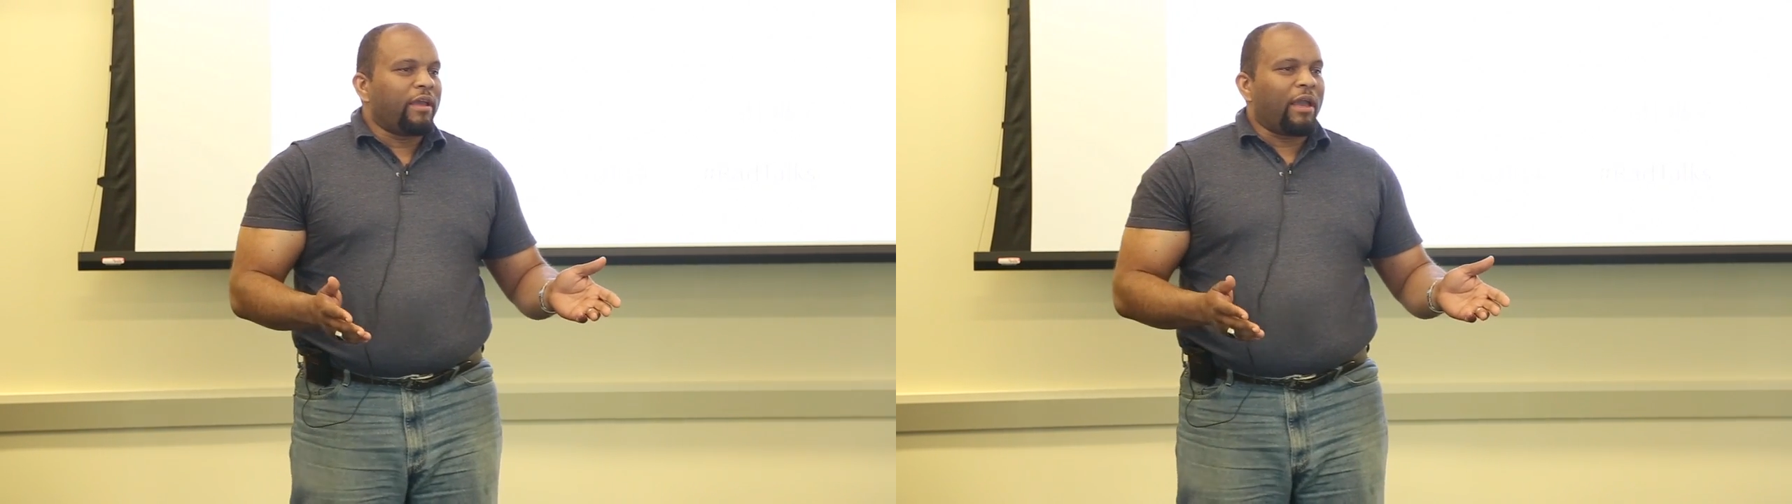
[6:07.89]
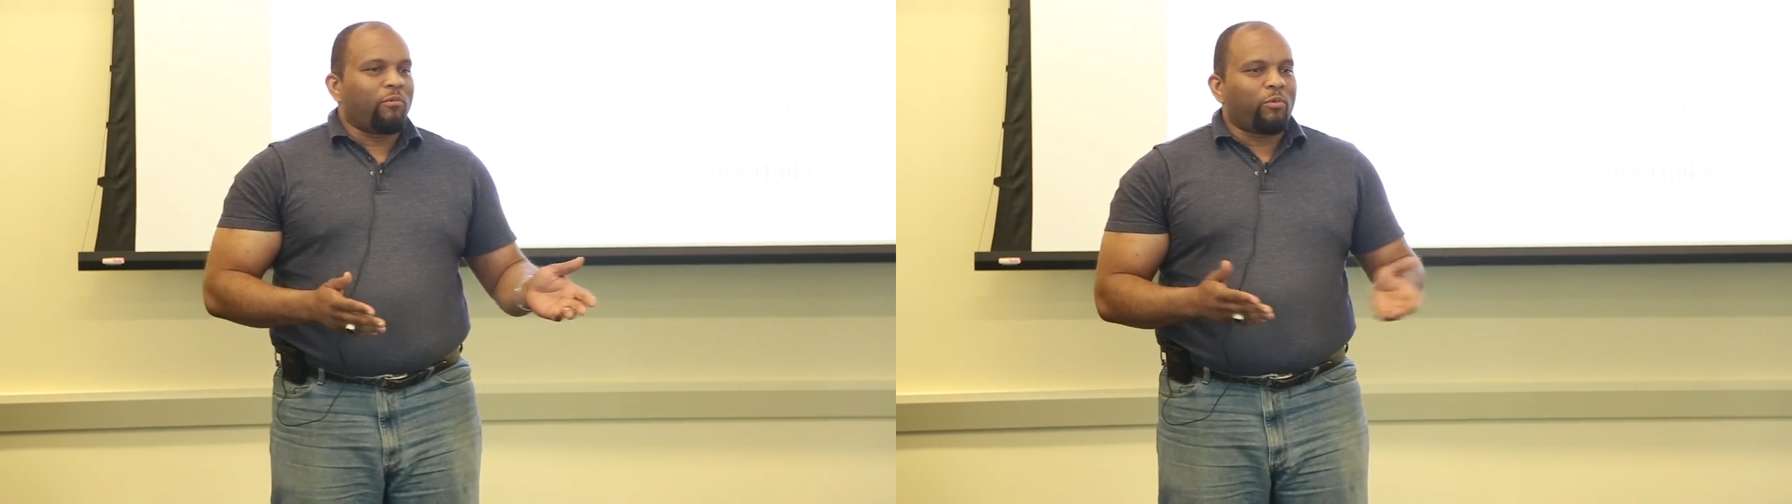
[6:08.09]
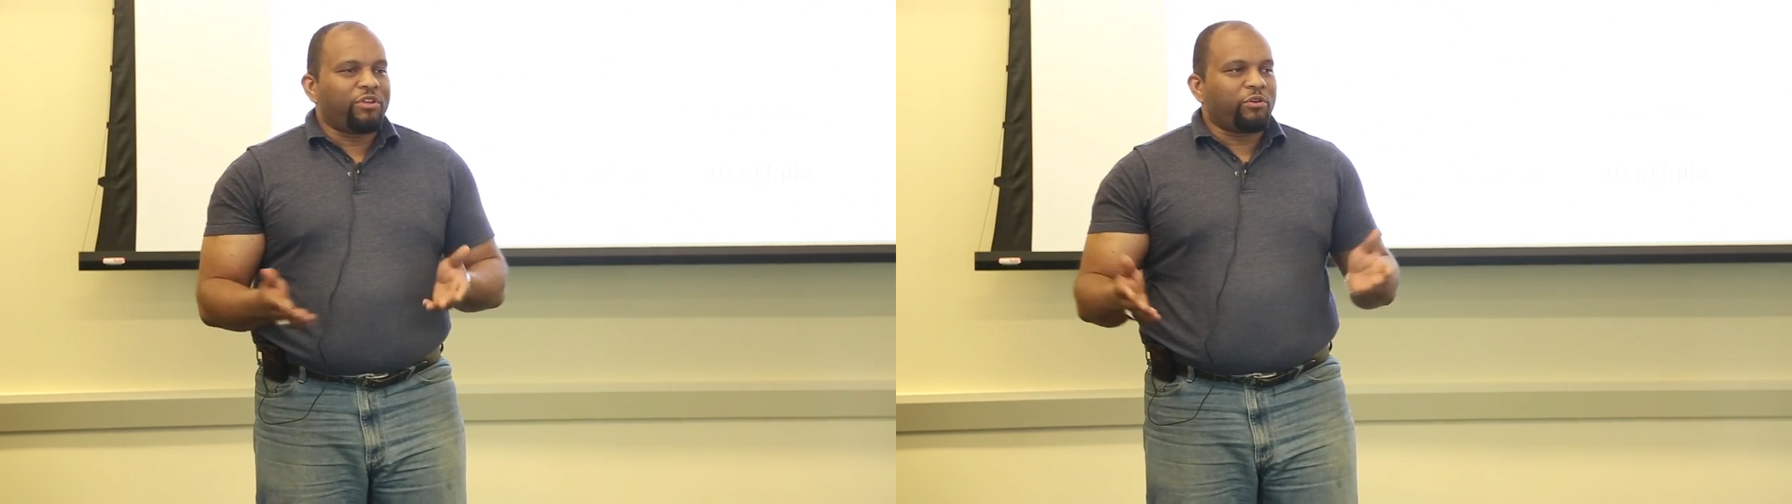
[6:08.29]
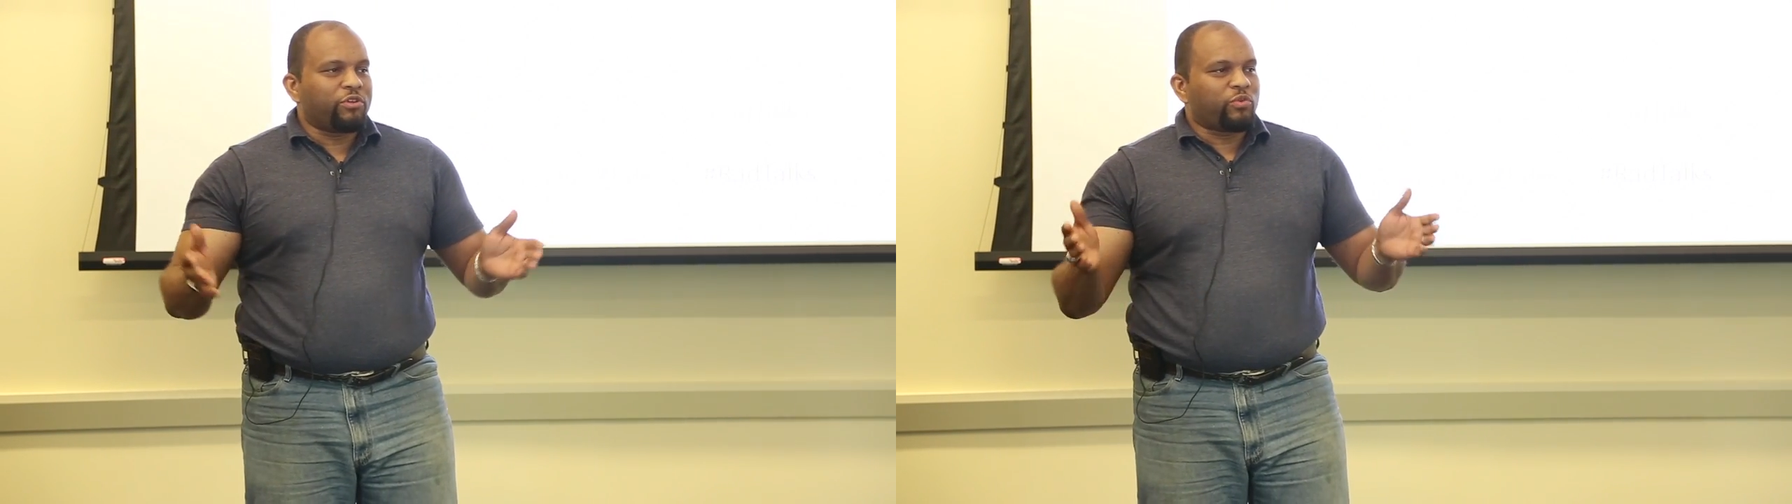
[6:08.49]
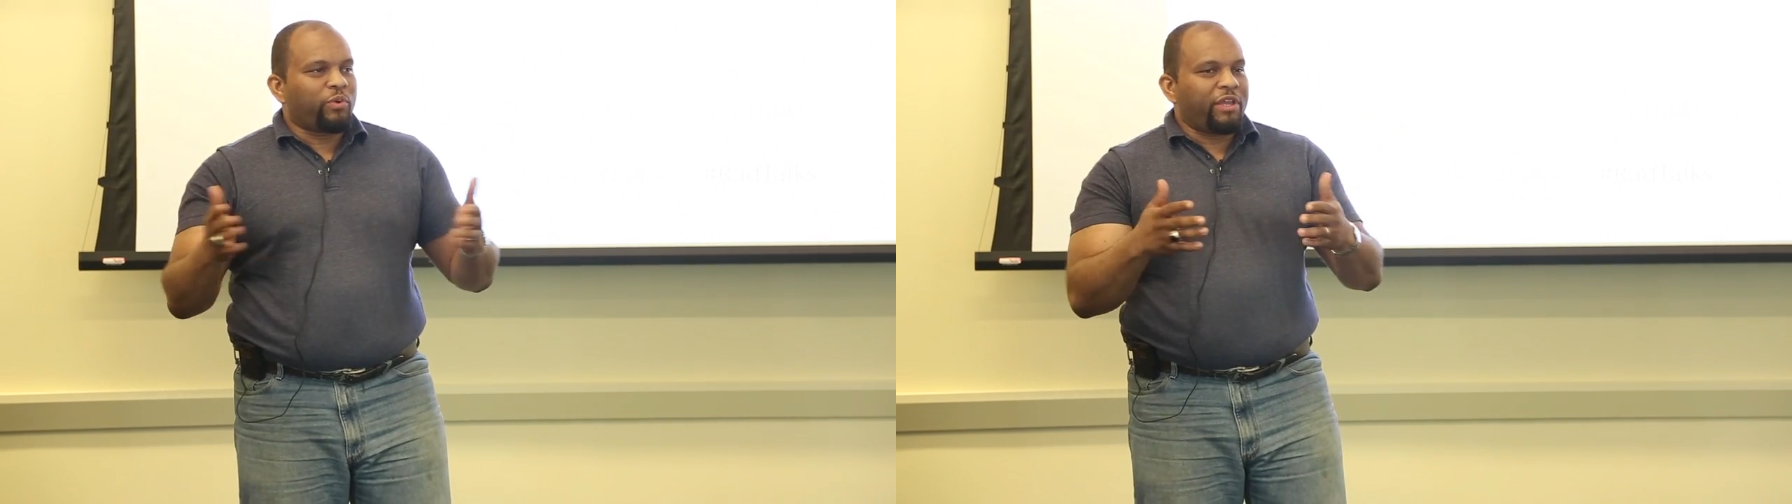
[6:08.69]
and what we do
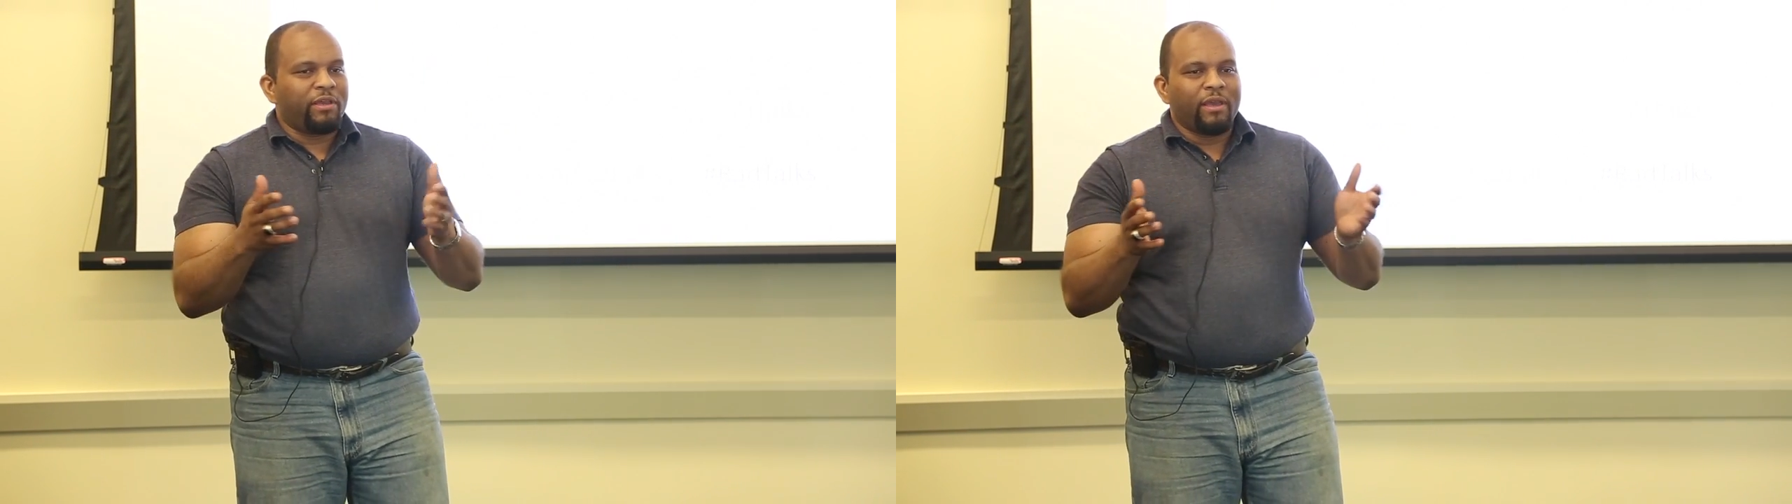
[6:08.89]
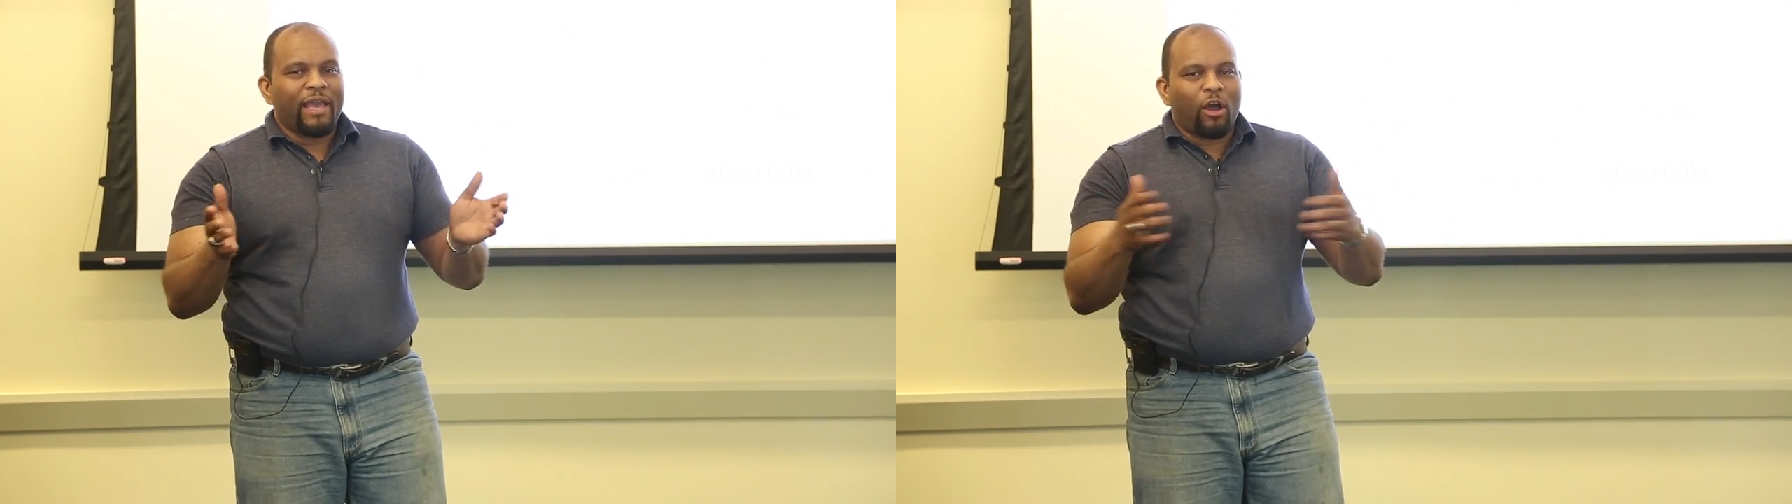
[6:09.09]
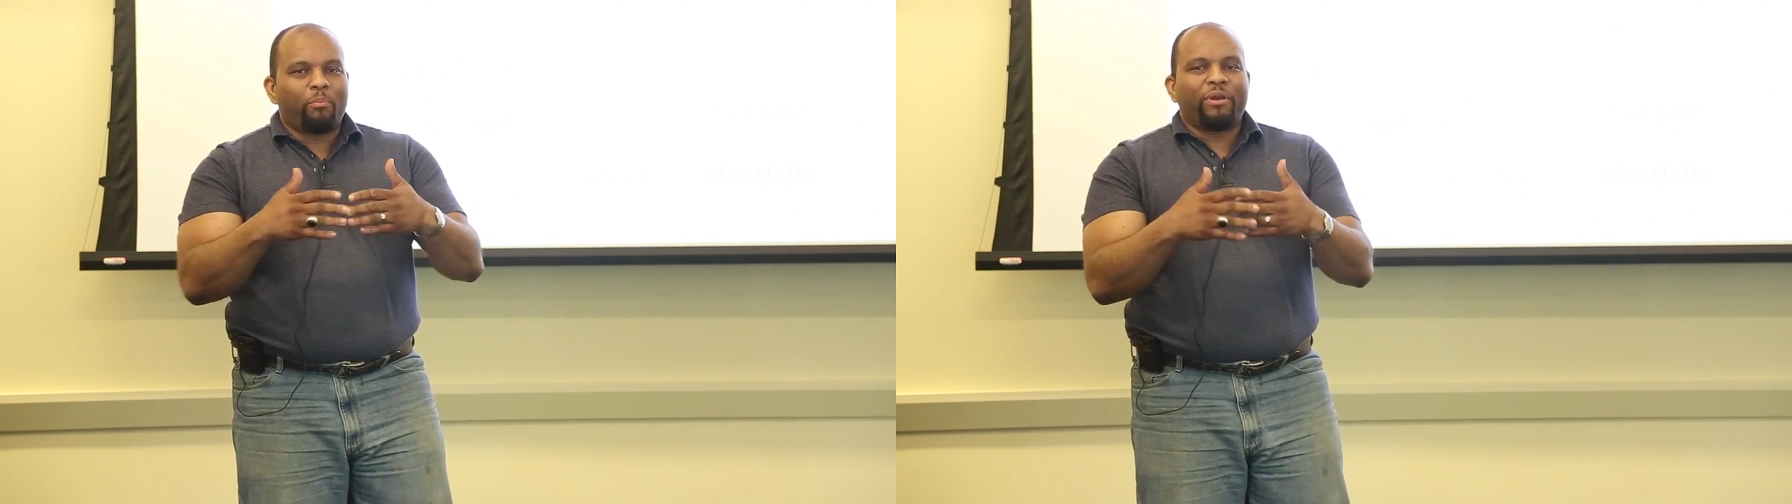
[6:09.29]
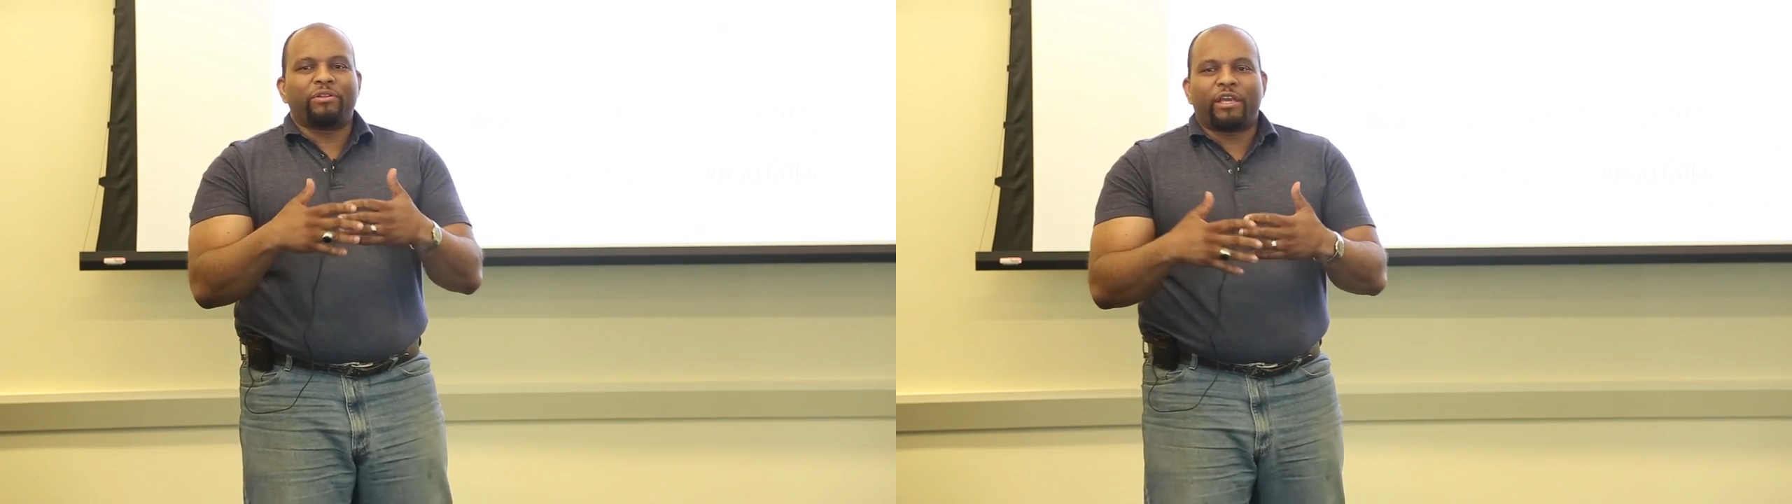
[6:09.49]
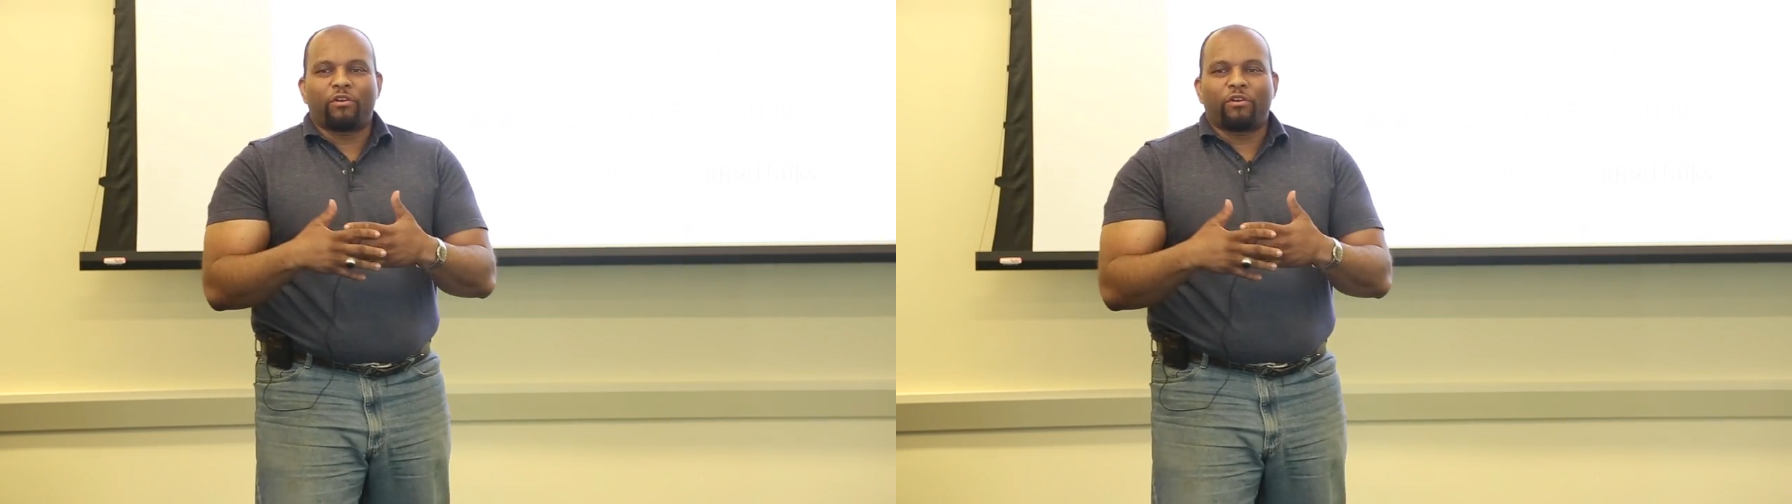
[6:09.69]
is we help build